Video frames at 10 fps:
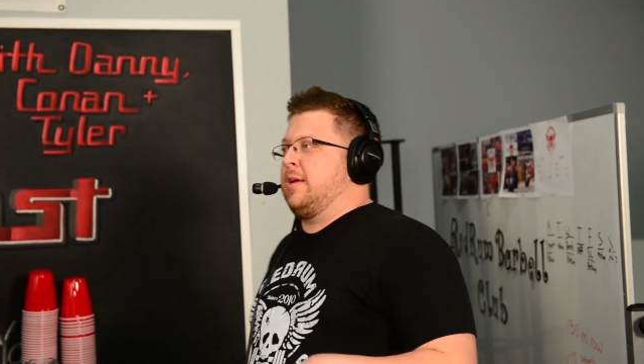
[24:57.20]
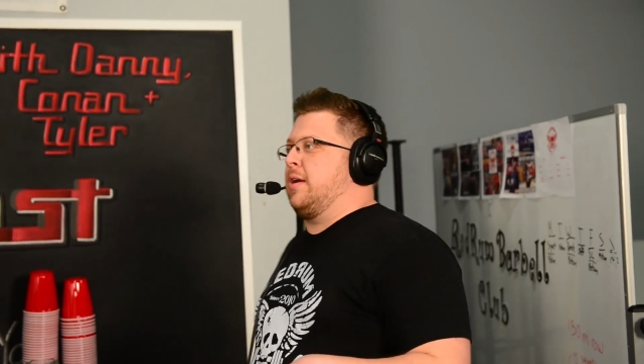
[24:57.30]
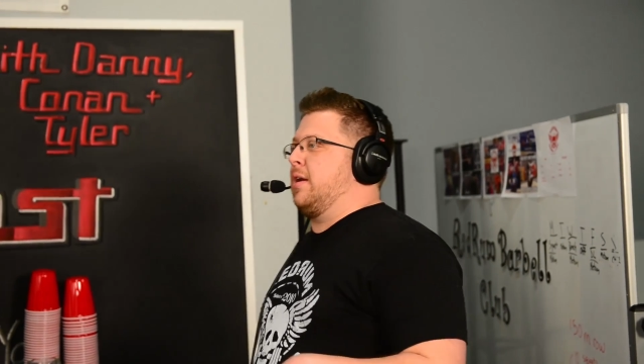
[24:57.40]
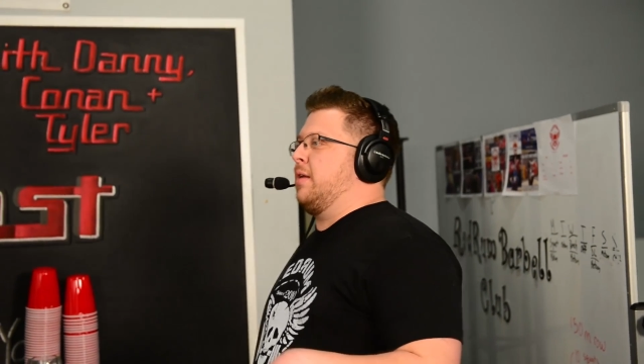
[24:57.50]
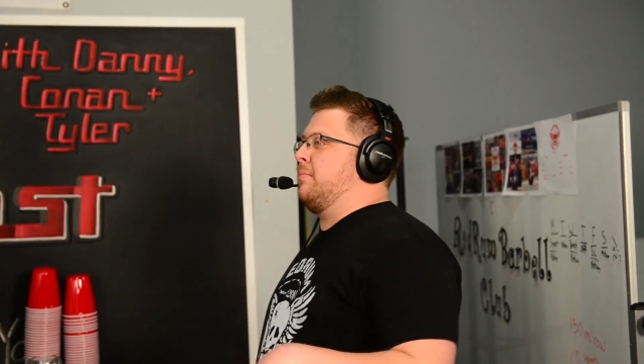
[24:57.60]

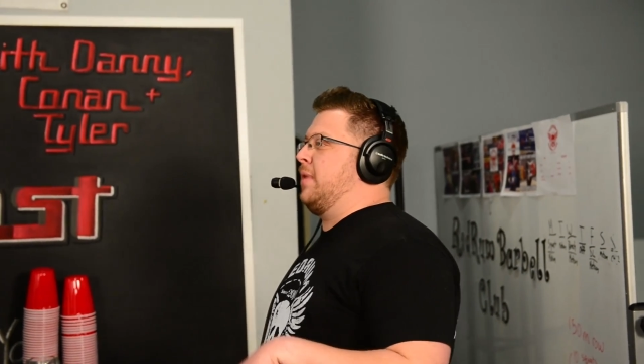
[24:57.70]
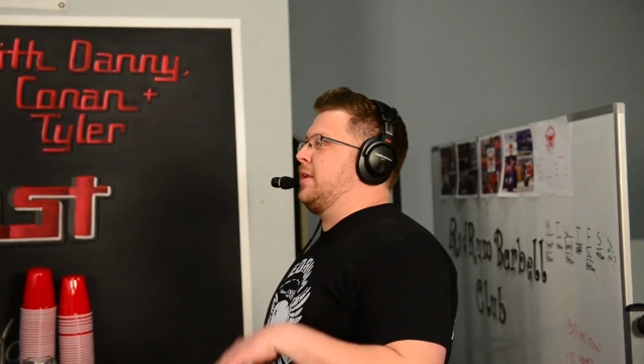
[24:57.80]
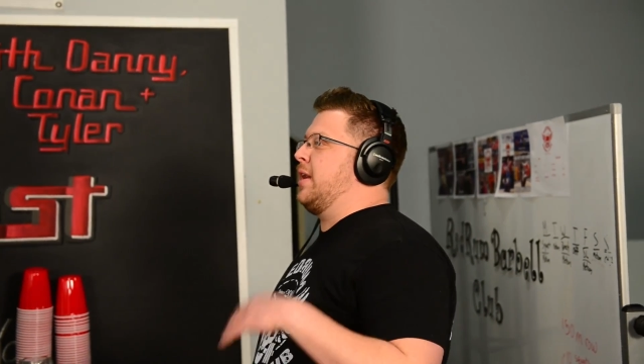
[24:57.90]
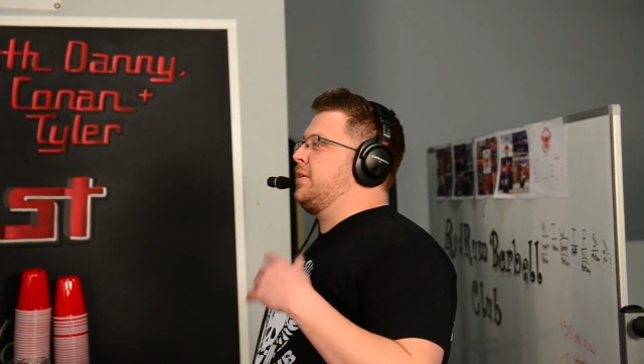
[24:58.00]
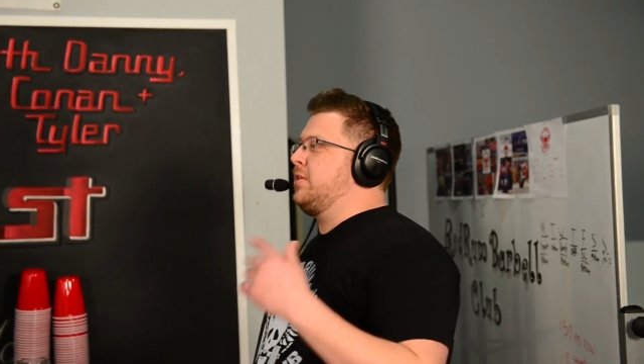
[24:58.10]

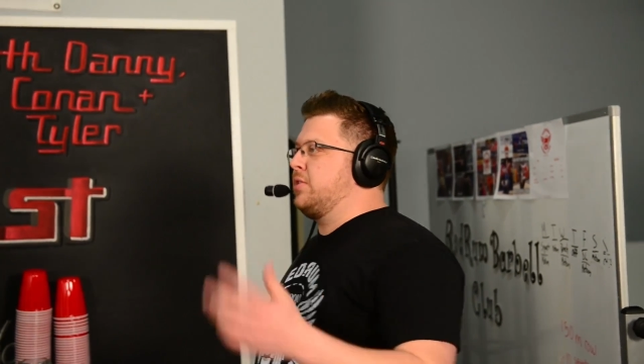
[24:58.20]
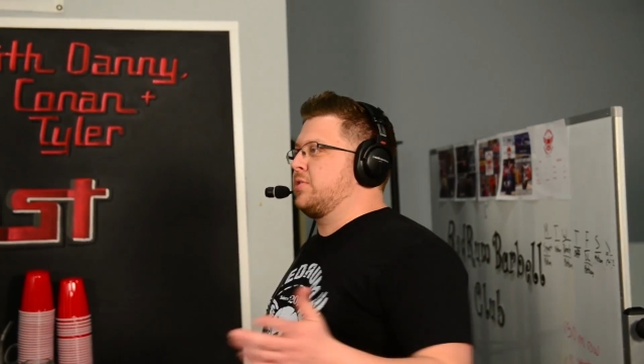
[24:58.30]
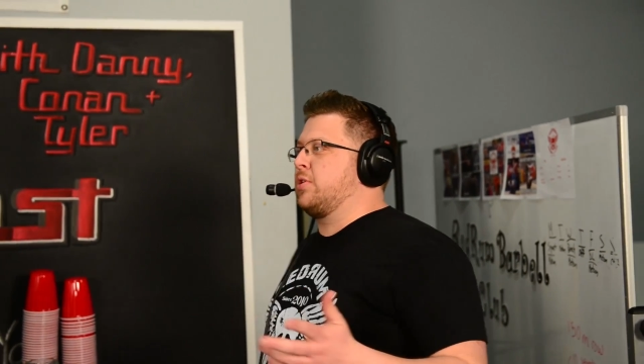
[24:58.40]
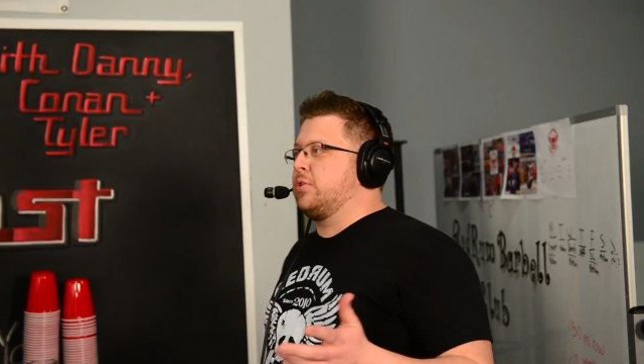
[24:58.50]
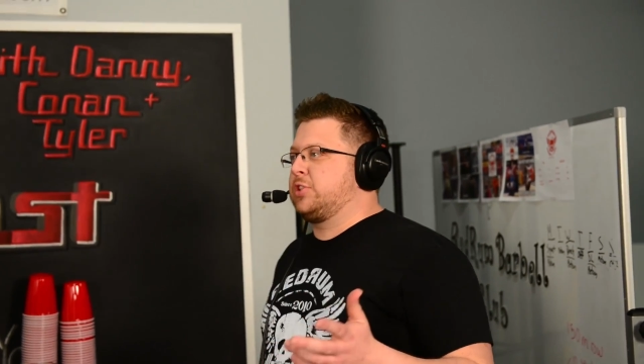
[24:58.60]
At 19
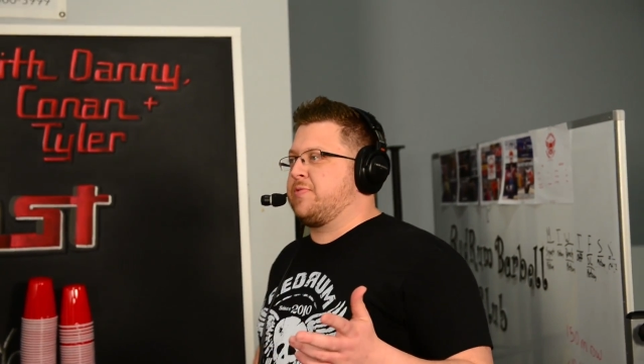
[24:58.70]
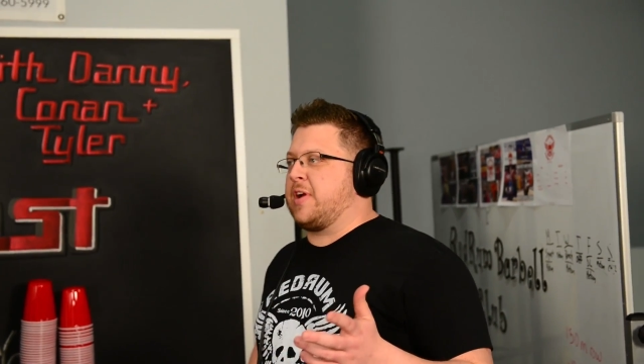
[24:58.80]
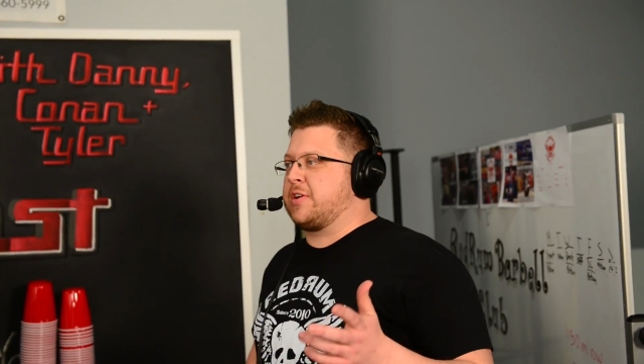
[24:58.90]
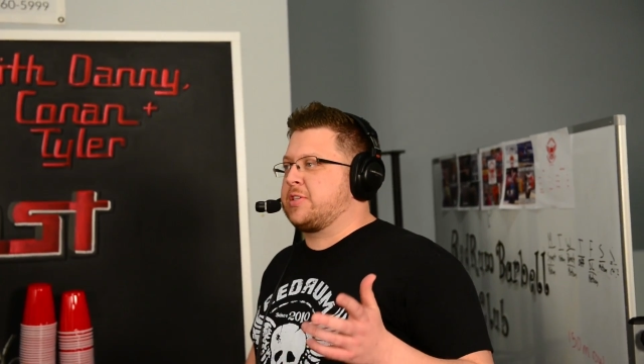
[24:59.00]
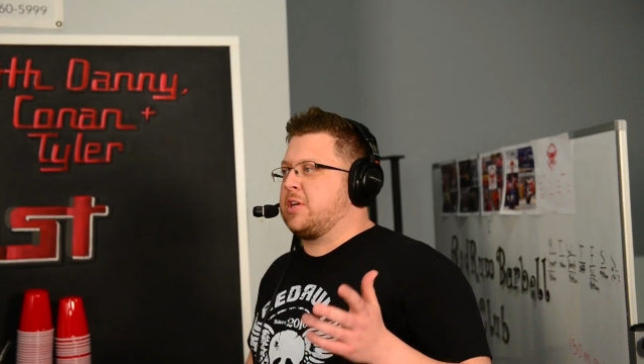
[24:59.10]
years old, she
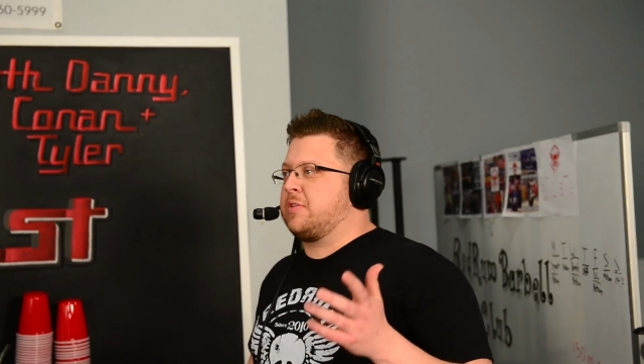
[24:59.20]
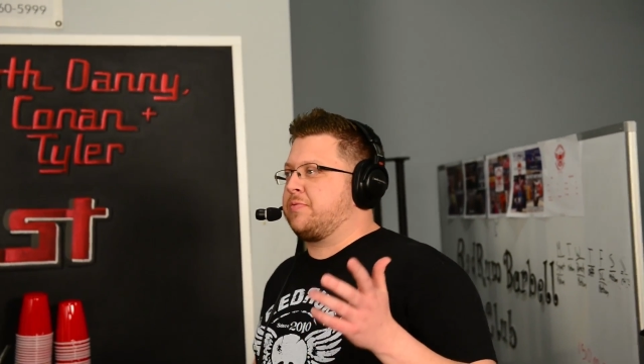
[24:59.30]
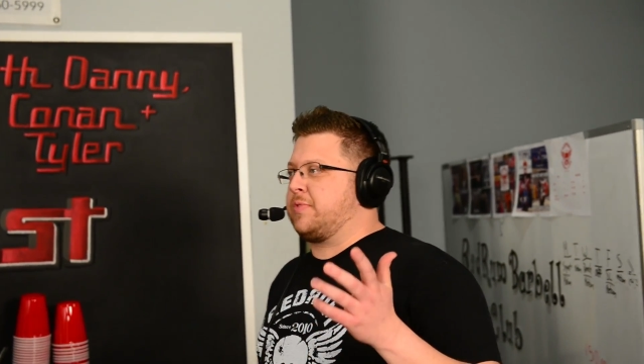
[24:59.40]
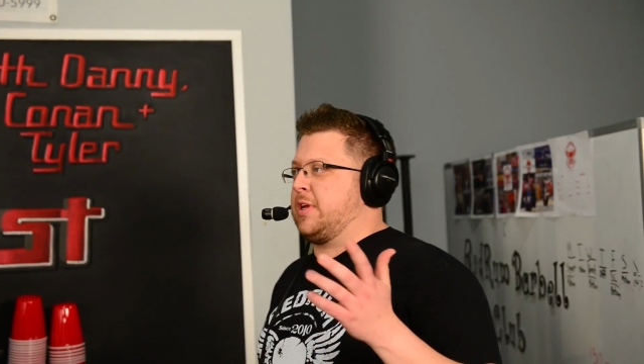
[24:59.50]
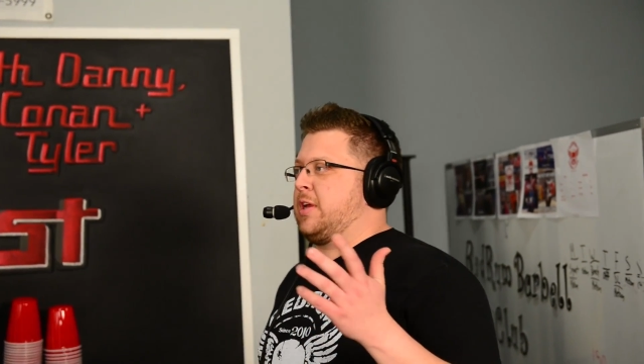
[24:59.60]
found
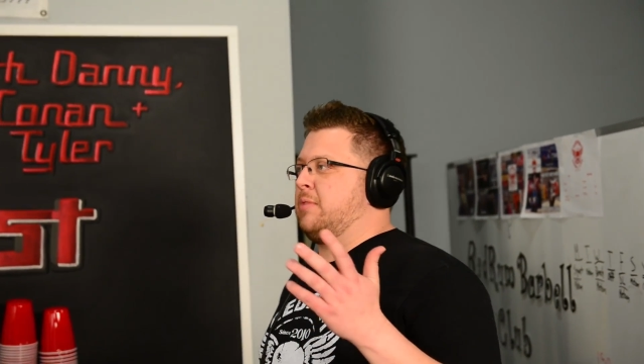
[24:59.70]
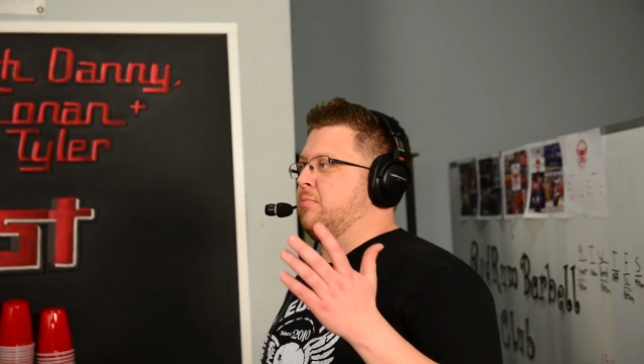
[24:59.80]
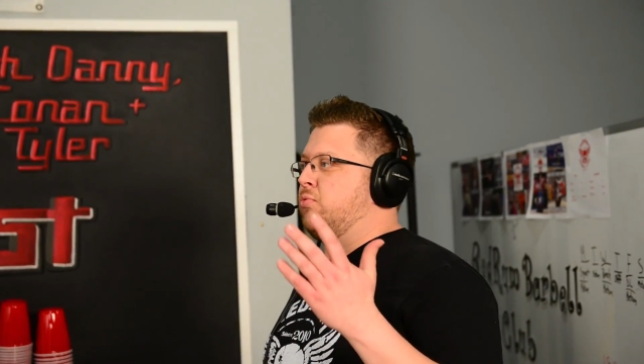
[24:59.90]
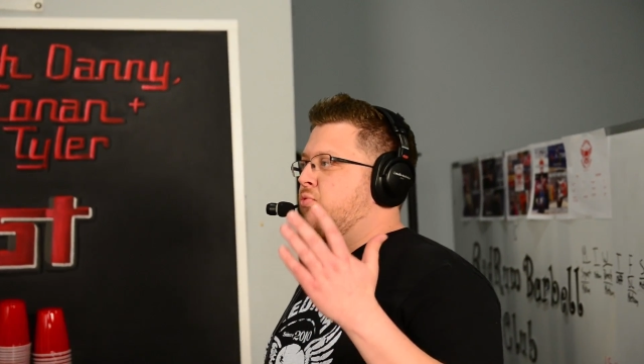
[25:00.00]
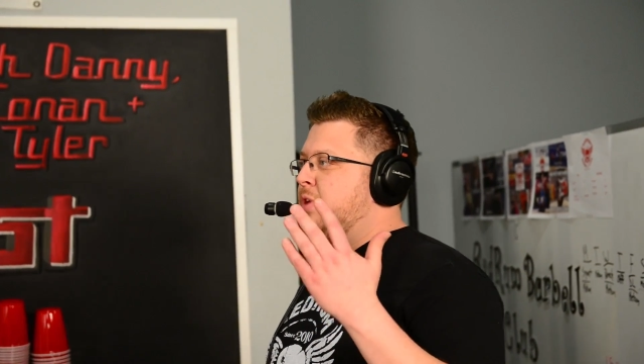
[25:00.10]
herself
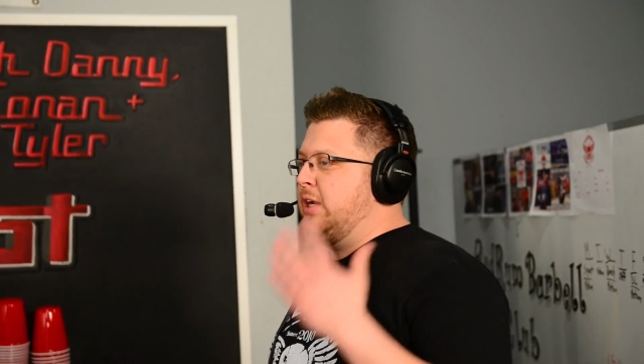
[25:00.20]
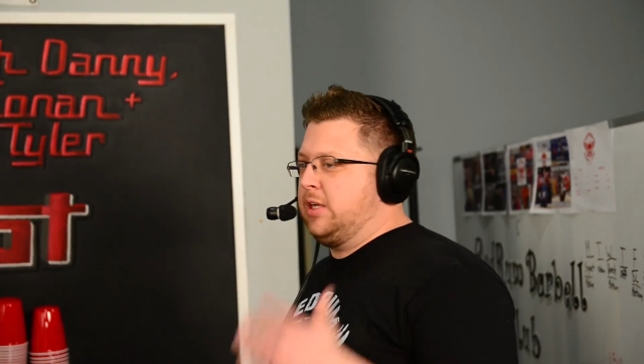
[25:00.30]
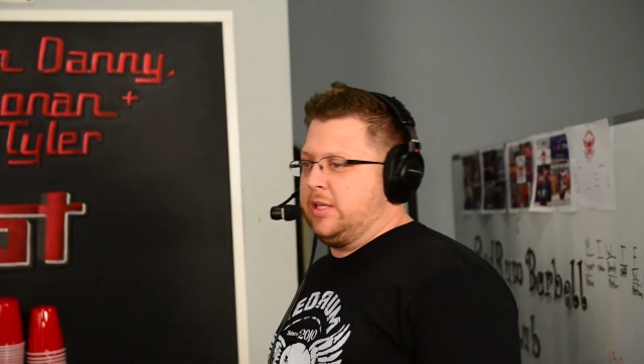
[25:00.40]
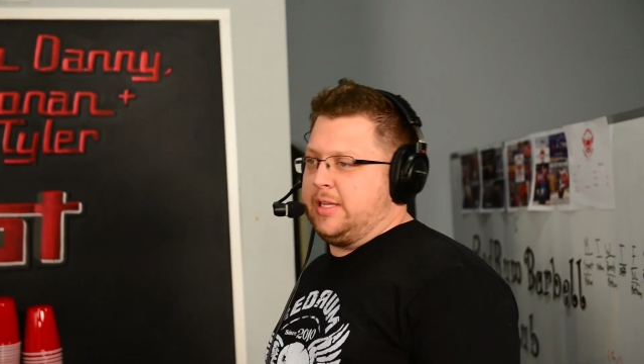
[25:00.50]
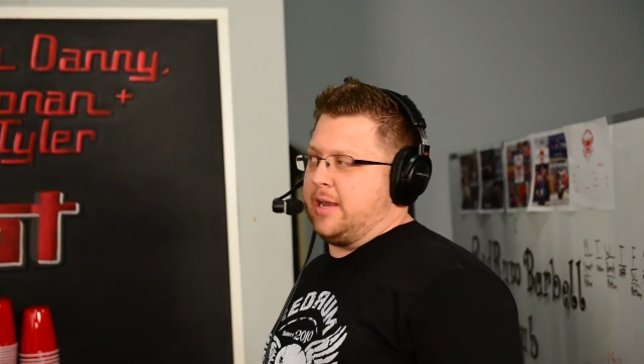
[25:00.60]

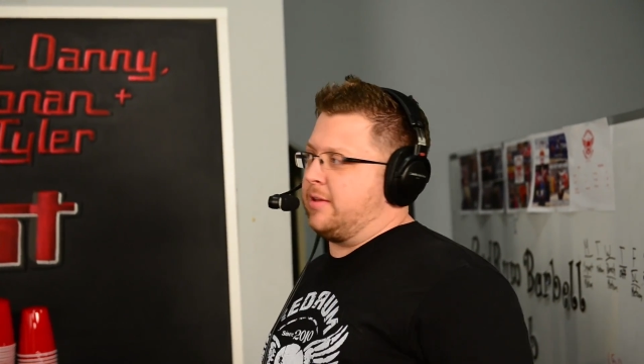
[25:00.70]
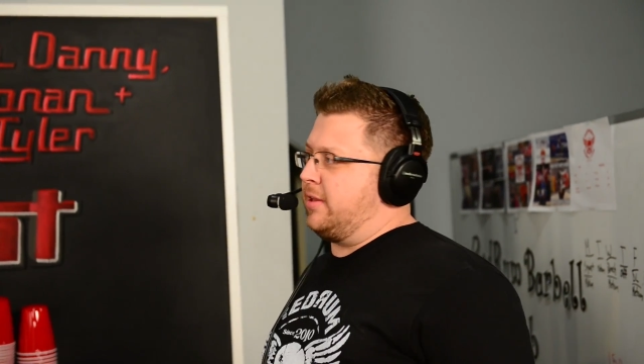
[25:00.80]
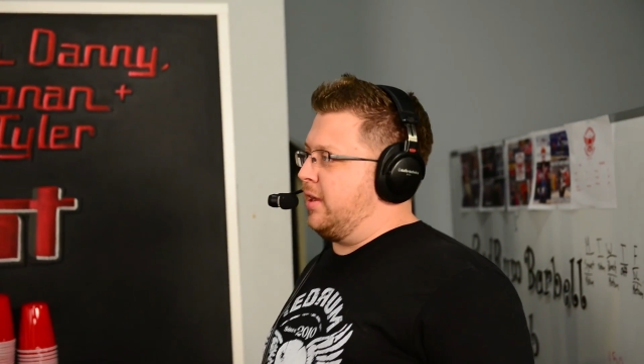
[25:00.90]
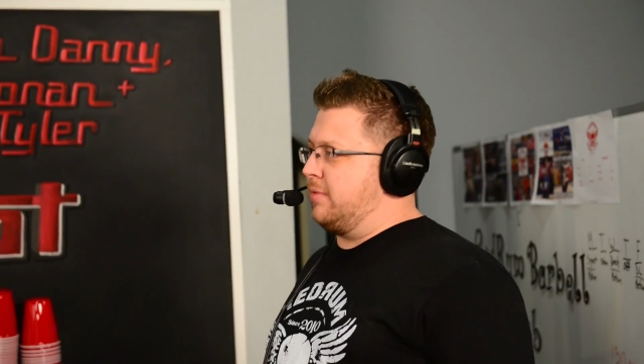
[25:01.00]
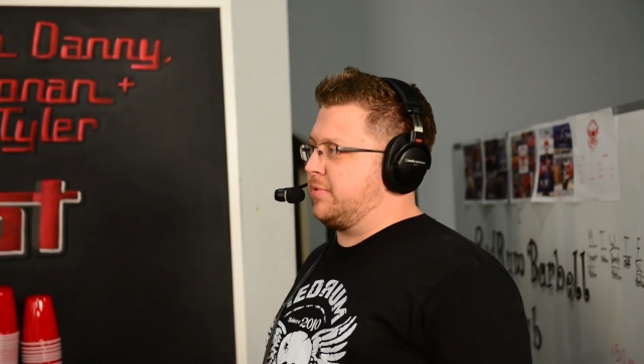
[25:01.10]
really down in
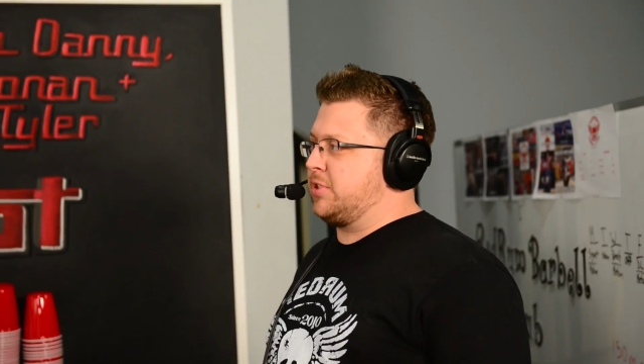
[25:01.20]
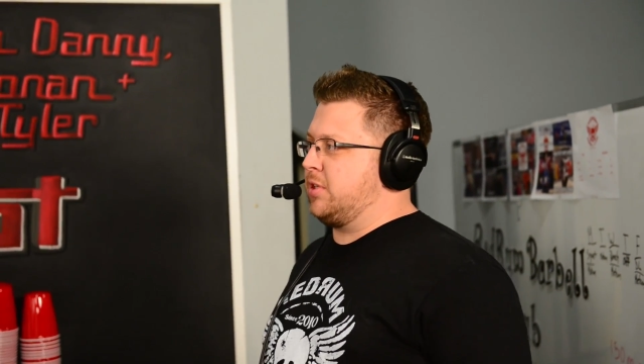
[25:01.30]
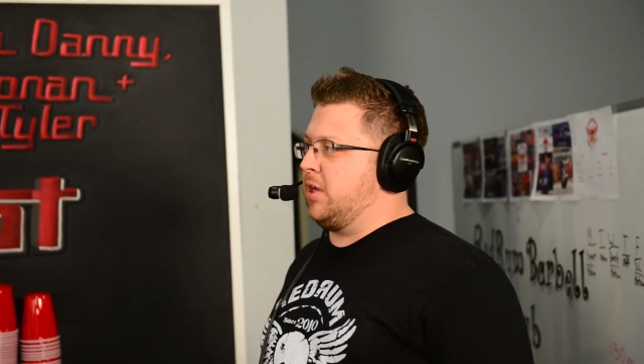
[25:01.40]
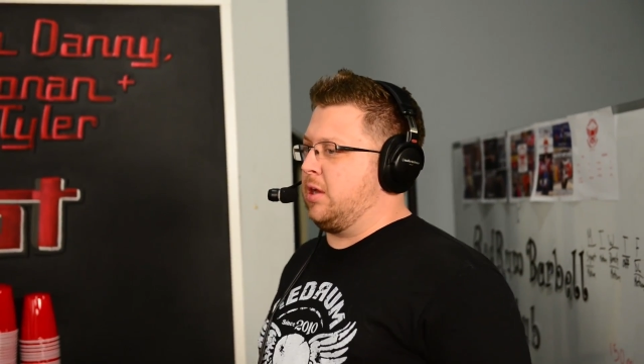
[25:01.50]
the dumps.